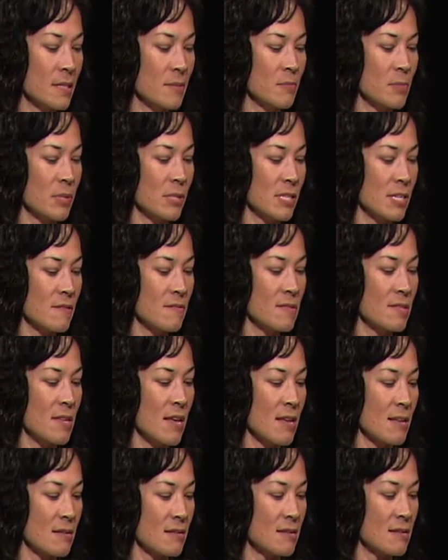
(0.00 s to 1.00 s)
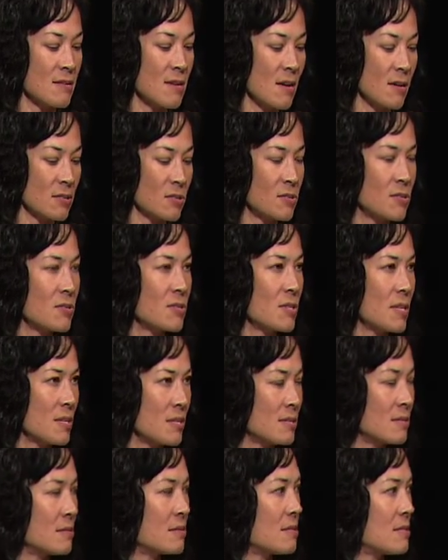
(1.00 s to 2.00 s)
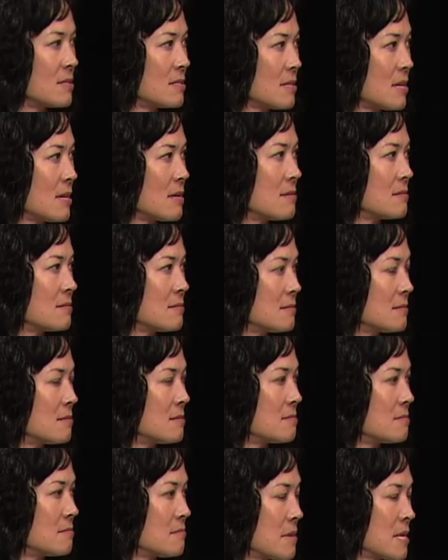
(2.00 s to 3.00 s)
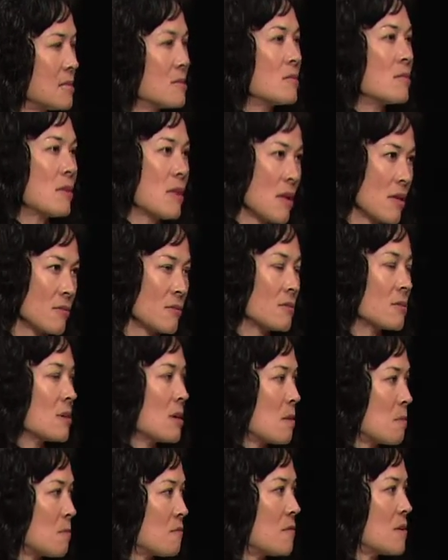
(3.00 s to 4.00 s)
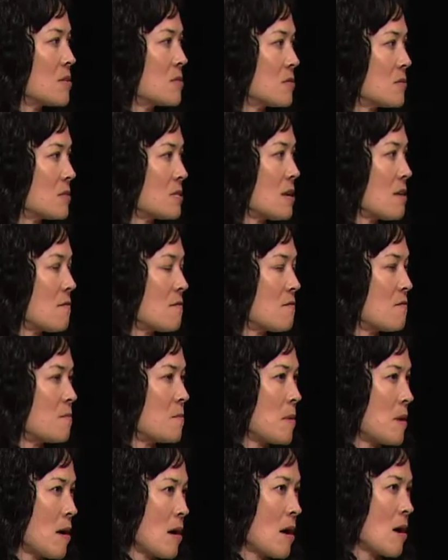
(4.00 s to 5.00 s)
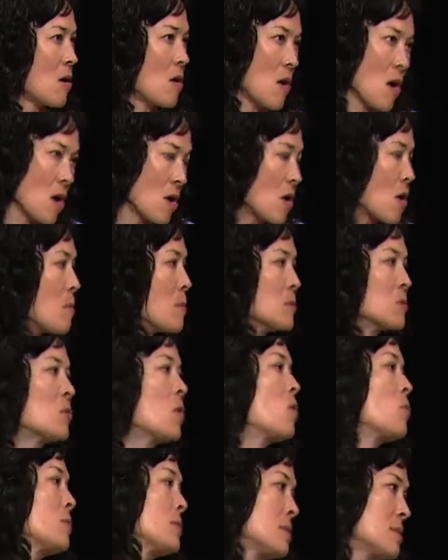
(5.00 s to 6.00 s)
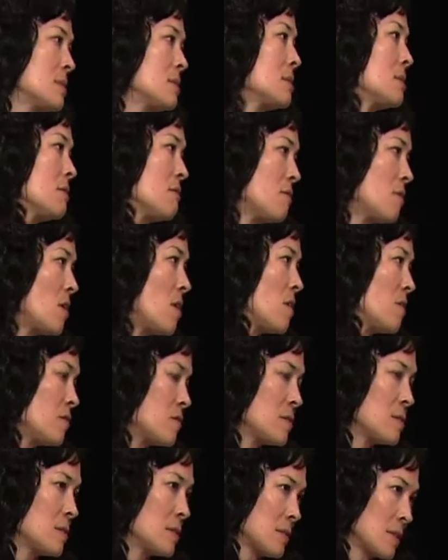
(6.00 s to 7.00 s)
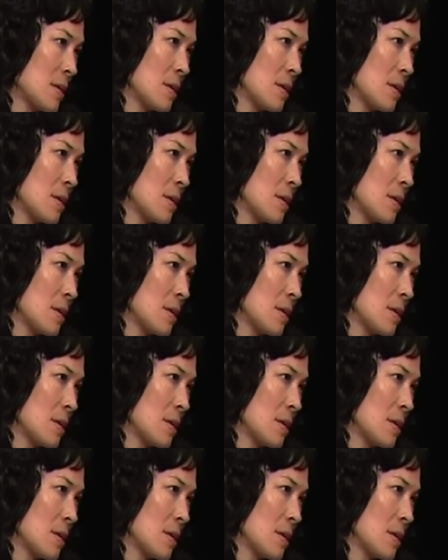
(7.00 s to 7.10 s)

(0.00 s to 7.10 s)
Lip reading: believes that doctors and mental health care professionals are almost always involved